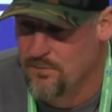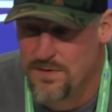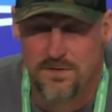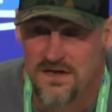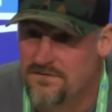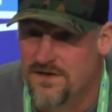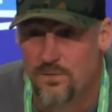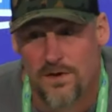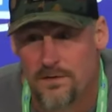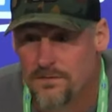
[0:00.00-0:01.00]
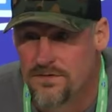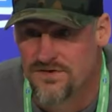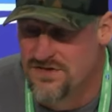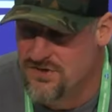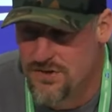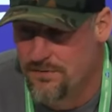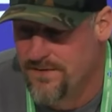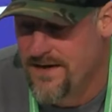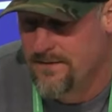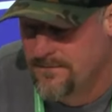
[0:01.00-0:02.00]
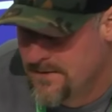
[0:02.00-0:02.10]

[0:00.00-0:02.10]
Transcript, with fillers: we believe he will because he's shown that